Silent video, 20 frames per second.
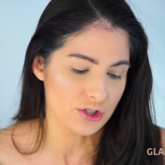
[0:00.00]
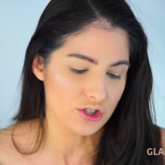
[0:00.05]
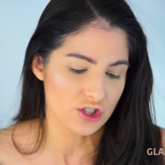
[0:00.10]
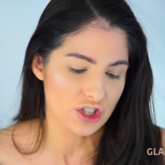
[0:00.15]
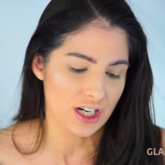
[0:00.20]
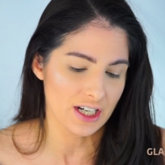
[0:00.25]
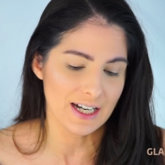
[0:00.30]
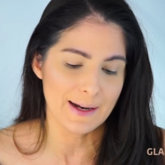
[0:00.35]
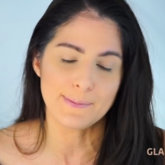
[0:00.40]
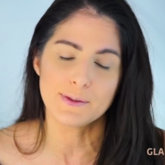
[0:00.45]
the
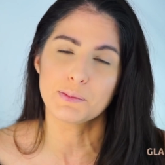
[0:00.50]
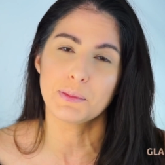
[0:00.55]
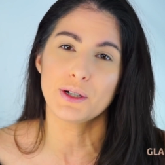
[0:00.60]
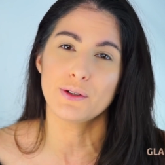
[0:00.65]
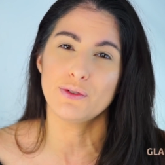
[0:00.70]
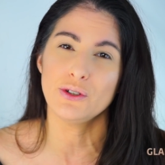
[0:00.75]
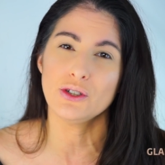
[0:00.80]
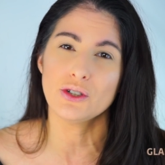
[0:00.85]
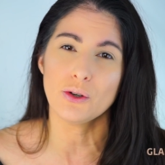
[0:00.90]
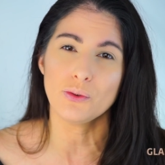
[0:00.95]
shade names, but
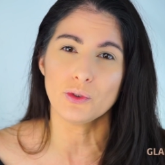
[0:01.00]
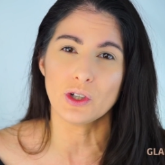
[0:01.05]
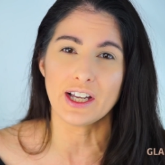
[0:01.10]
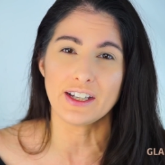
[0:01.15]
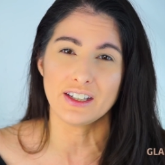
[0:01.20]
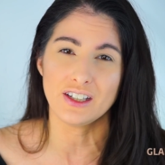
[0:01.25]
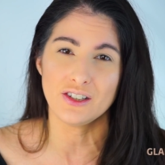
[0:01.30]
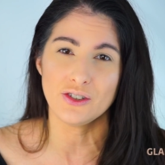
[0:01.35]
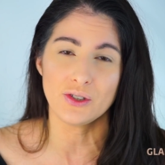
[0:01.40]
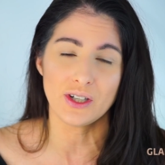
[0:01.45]
if you don't
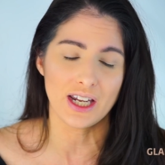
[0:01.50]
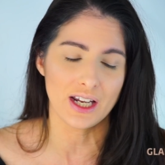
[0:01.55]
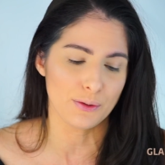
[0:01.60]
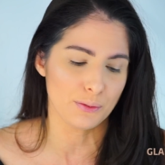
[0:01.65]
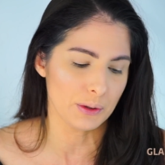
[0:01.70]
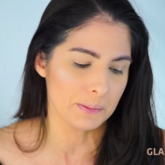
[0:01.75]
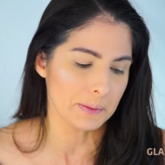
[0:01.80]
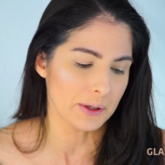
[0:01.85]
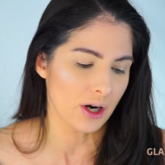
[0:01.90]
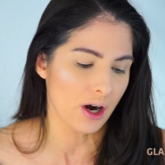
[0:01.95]
like it, you can
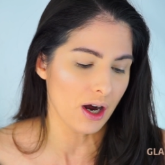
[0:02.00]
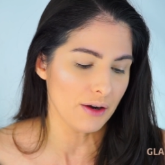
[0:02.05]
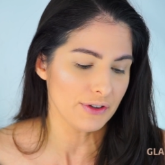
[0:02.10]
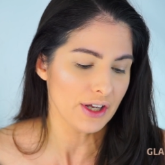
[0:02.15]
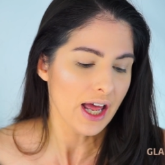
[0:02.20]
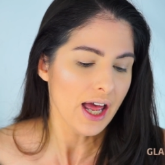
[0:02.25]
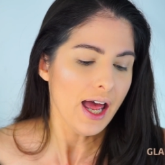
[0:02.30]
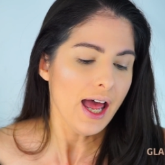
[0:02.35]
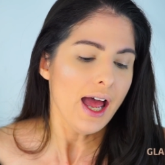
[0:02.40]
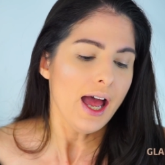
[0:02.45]
rip it off.
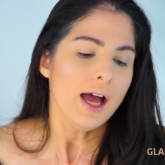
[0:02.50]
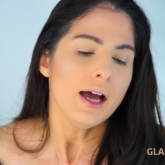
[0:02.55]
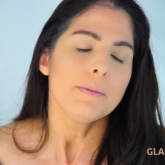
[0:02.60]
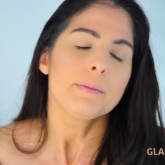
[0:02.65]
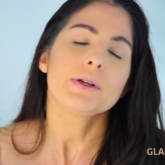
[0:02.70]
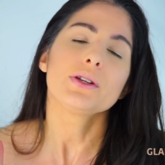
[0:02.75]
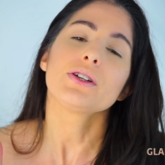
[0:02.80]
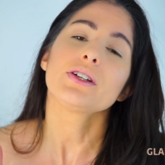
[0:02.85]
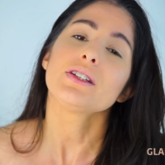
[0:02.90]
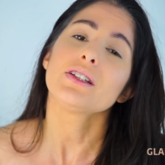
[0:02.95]

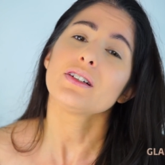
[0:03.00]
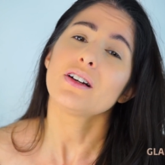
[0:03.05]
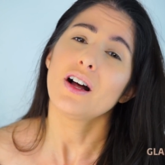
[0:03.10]
But look at the